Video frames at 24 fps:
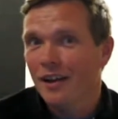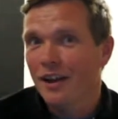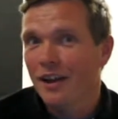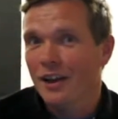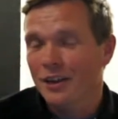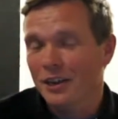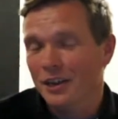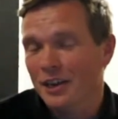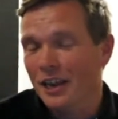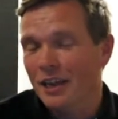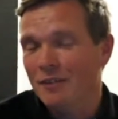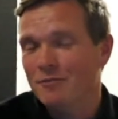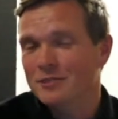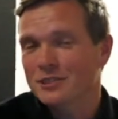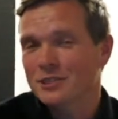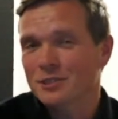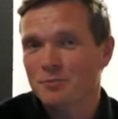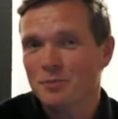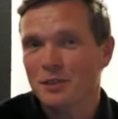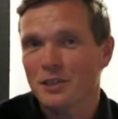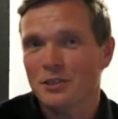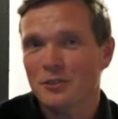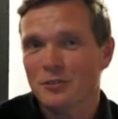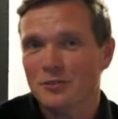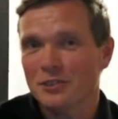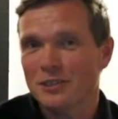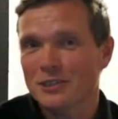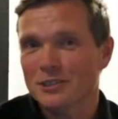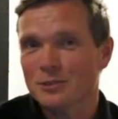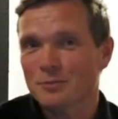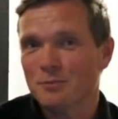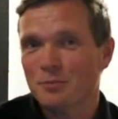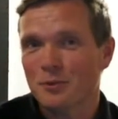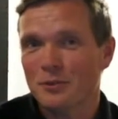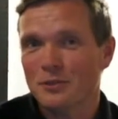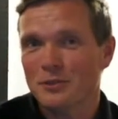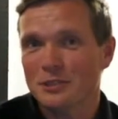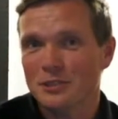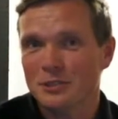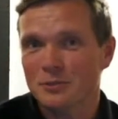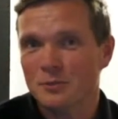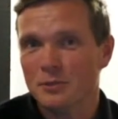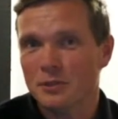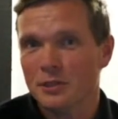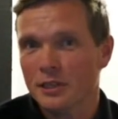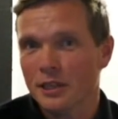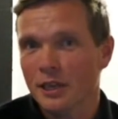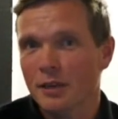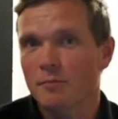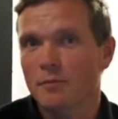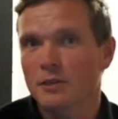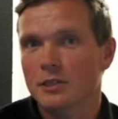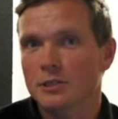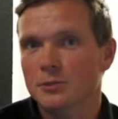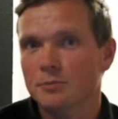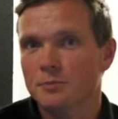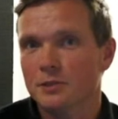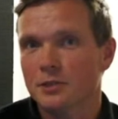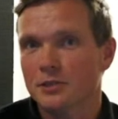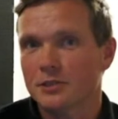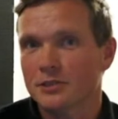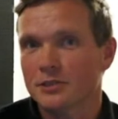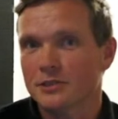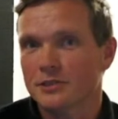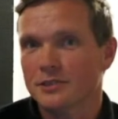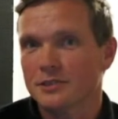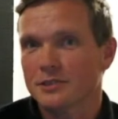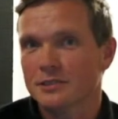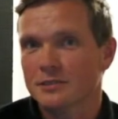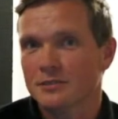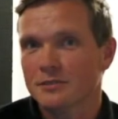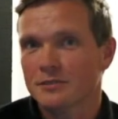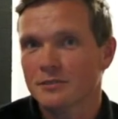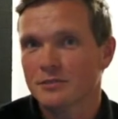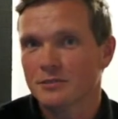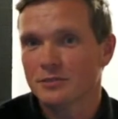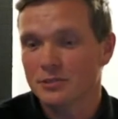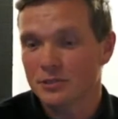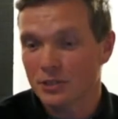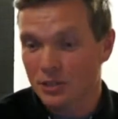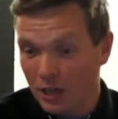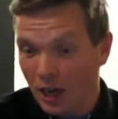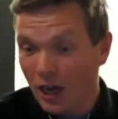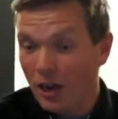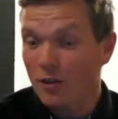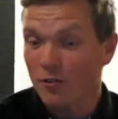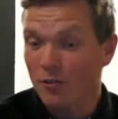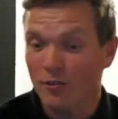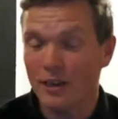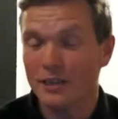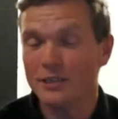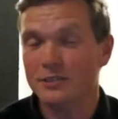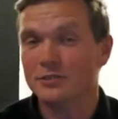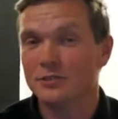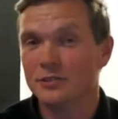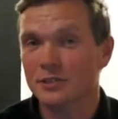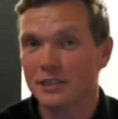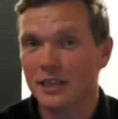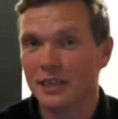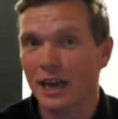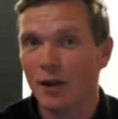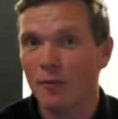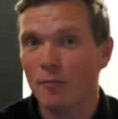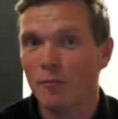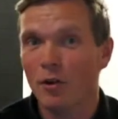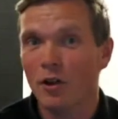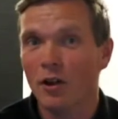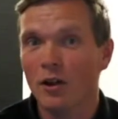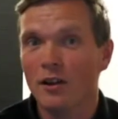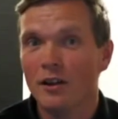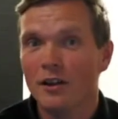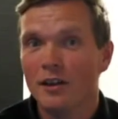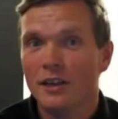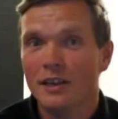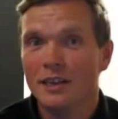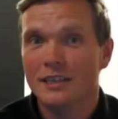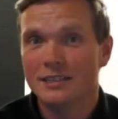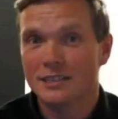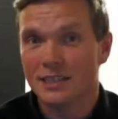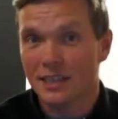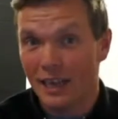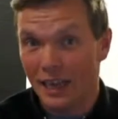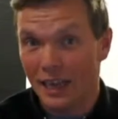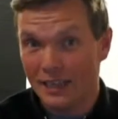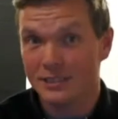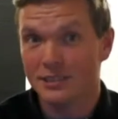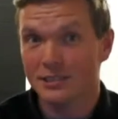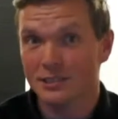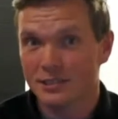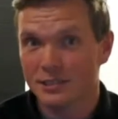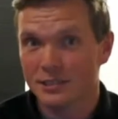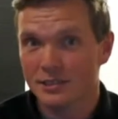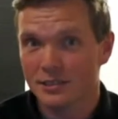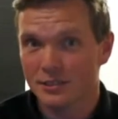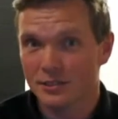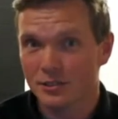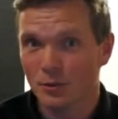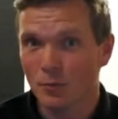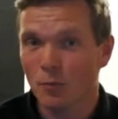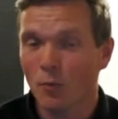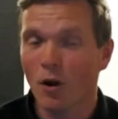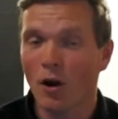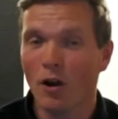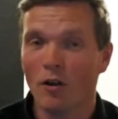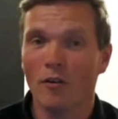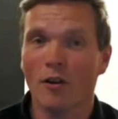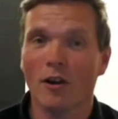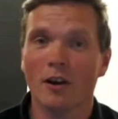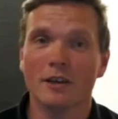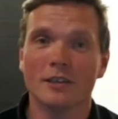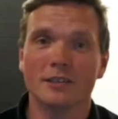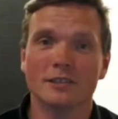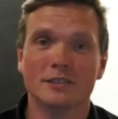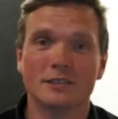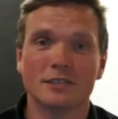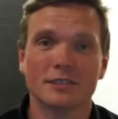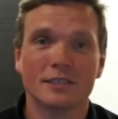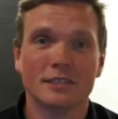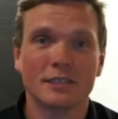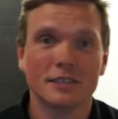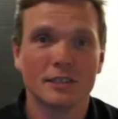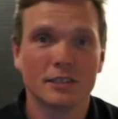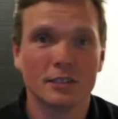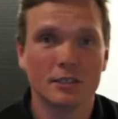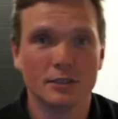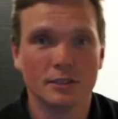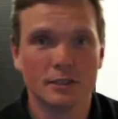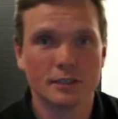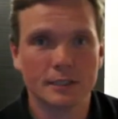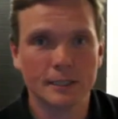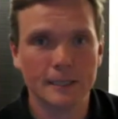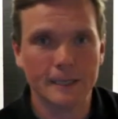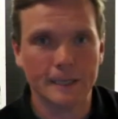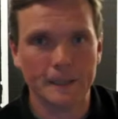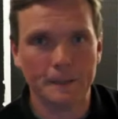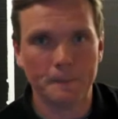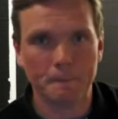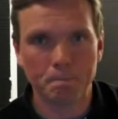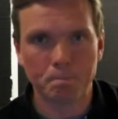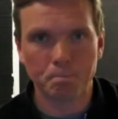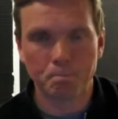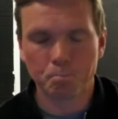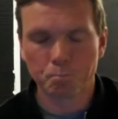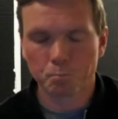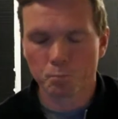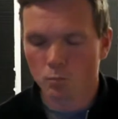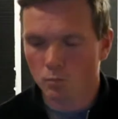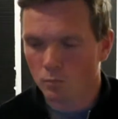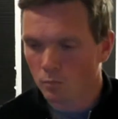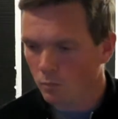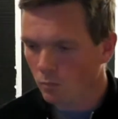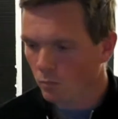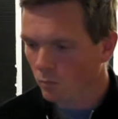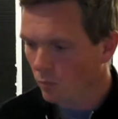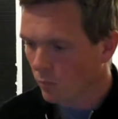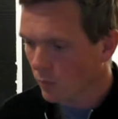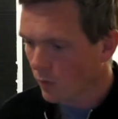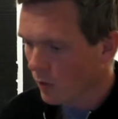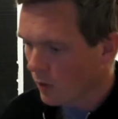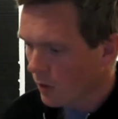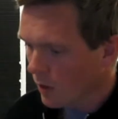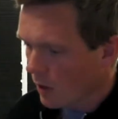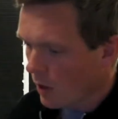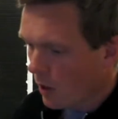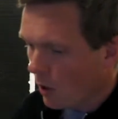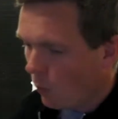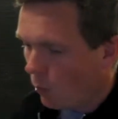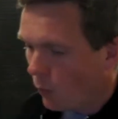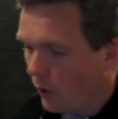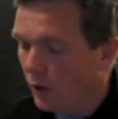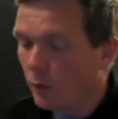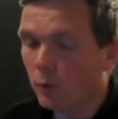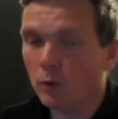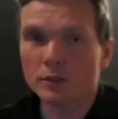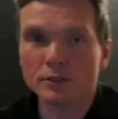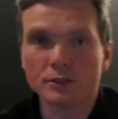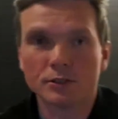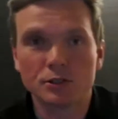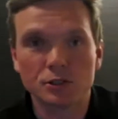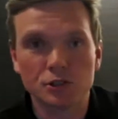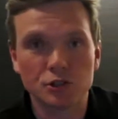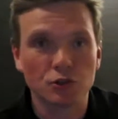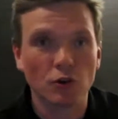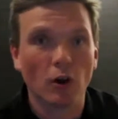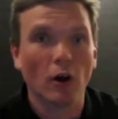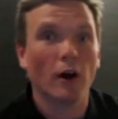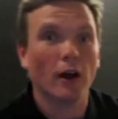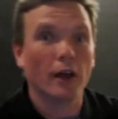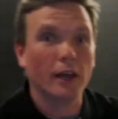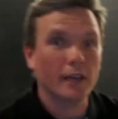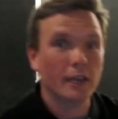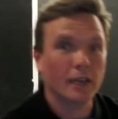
and inevitably you're disappointed with the image because the color range of the camera is less than what our eyes can see. We want to try